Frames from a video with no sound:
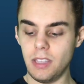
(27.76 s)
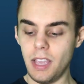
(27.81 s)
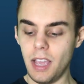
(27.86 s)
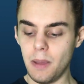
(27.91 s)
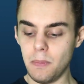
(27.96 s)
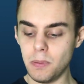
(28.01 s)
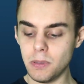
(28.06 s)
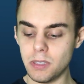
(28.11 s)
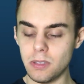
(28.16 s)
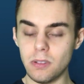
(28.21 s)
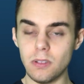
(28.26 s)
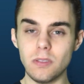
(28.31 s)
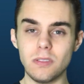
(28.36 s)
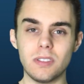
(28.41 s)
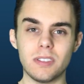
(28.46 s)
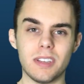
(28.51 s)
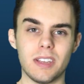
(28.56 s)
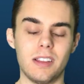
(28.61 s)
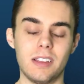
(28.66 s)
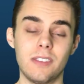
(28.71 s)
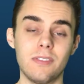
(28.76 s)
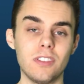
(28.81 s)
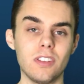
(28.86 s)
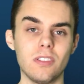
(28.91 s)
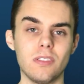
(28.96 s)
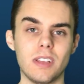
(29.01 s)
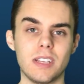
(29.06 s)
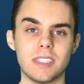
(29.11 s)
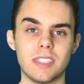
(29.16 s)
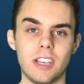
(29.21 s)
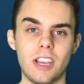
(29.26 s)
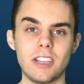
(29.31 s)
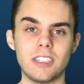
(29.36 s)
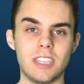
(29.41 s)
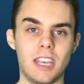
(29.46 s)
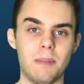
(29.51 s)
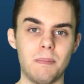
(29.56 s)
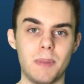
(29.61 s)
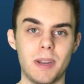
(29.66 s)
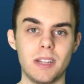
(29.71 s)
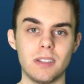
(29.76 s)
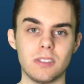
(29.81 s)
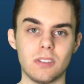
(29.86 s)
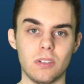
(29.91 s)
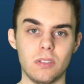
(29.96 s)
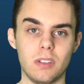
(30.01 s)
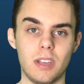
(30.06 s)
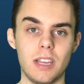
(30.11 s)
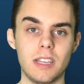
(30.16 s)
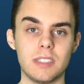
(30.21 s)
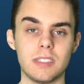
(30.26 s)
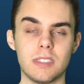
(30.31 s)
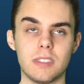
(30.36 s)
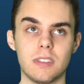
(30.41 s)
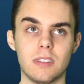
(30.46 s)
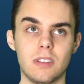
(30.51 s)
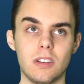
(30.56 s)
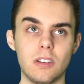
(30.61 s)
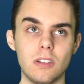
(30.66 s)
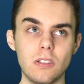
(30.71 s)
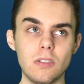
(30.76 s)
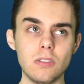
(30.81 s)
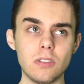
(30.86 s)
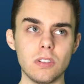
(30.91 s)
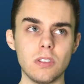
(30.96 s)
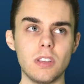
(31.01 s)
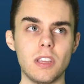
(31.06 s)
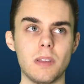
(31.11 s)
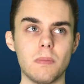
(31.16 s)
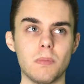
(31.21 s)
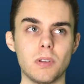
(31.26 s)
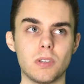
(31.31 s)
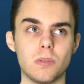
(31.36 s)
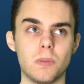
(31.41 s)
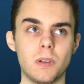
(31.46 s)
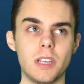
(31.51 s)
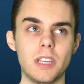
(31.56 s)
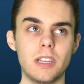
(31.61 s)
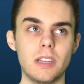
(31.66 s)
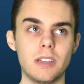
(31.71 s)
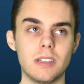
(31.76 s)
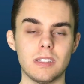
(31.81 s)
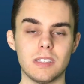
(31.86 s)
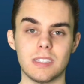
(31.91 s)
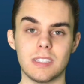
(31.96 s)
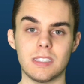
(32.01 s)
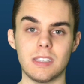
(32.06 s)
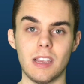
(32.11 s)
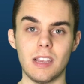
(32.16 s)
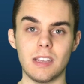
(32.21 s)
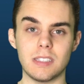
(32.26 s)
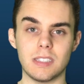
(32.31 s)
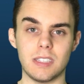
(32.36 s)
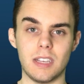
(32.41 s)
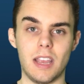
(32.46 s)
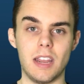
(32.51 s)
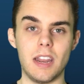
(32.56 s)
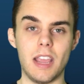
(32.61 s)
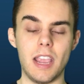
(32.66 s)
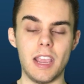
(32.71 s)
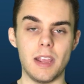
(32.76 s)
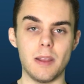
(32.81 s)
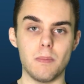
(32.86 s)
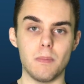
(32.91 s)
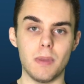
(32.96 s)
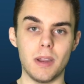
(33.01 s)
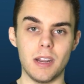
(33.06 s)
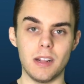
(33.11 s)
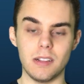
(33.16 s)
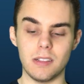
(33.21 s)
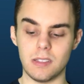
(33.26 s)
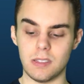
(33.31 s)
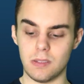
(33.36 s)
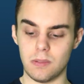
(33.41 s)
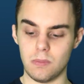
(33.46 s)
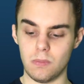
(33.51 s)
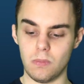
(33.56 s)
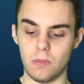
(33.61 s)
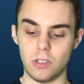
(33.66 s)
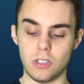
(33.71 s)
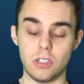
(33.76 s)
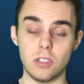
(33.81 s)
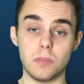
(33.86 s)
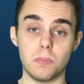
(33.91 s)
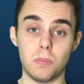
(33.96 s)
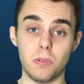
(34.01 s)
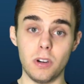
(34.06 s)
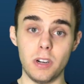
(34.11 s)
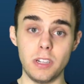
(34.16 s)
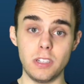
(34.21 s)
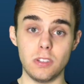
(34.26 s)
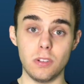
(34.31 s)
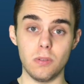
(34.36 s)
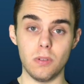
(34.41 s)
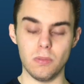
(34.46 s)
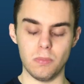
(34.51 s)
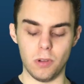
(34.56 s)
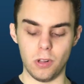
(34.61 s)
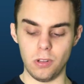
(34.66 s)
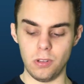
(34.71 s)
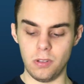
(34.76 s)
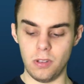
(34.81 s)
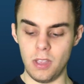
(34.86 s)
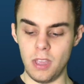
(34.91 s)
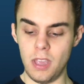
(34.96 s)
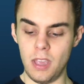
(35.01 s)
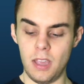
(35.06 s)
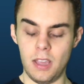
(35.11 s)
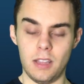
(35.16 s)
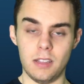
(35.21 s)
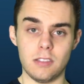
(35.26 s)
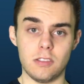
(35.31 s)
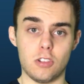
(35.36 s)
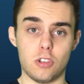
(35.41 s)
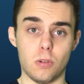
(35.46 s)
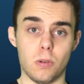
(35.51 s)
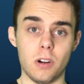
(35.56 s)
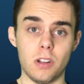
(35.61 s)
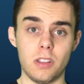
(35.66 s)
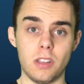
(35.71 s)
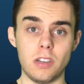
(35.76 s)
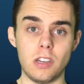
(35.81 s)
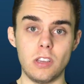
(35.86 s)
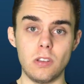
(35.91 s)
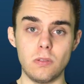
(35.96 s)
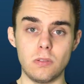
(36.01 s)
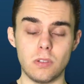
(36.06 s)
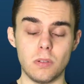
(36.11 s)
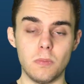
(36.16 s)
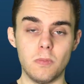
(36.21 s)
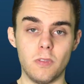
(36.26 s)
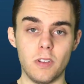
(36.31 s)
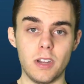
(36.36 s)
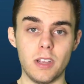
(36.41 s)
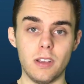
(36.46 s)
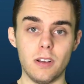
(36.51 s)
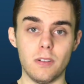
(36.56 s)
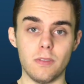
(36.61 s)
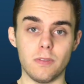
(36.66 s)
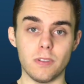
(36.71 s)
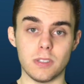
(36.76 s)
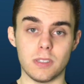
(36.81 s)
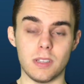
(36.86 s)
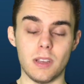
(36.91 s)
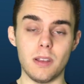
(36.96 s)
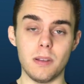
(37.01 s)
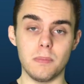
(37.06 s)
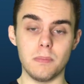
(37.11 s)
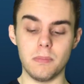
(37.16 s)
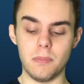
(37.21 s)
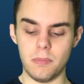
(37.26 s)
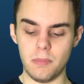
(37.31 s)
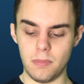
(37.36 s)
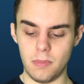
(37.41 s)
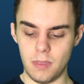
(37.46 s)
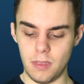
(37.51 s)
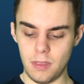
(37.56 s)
the episodes, even though they say 10 minutes or less, they're usually in between 6 and 8 minutes, which is pretty doable. It's shorter than a YouTube video for some.